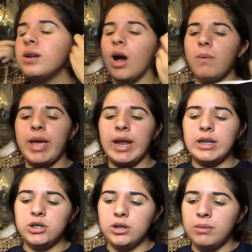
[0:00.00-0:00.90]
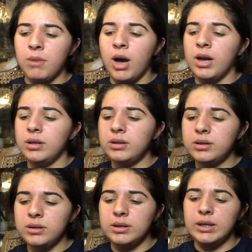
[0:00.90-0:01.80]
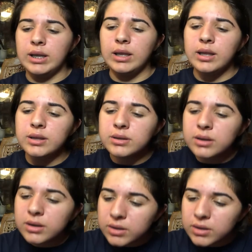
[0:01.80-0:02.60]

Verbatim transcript: Oh wait, I didn't turn them on, dingus.